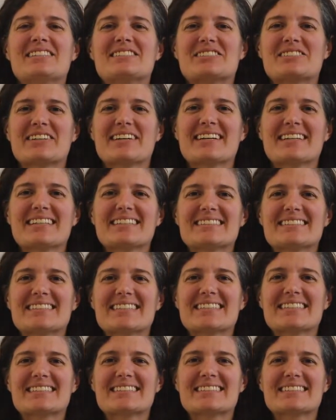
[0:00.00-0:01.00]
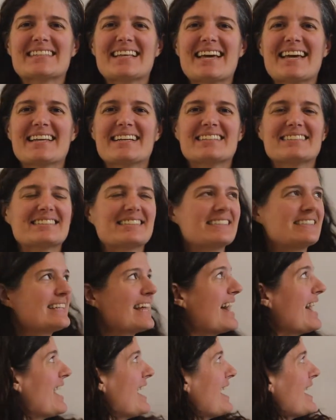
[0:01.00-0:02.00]
26 letters in
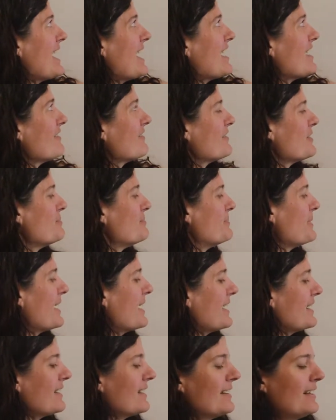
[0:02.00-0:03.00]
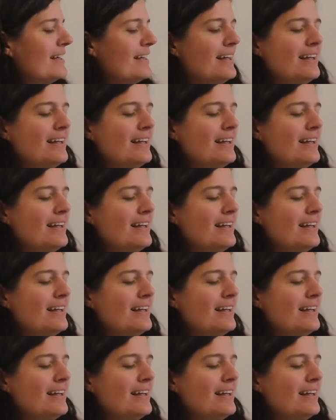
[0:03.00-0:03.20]
the alphabet.